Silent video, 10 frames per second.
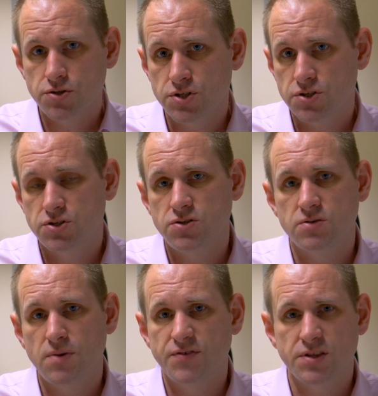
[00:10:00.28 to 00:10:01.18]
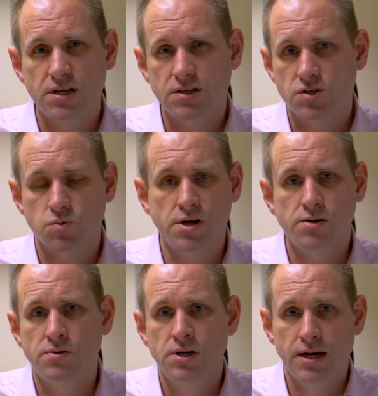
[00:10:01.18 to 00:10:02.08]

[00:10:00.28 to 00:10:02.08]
use it to do some other things as well,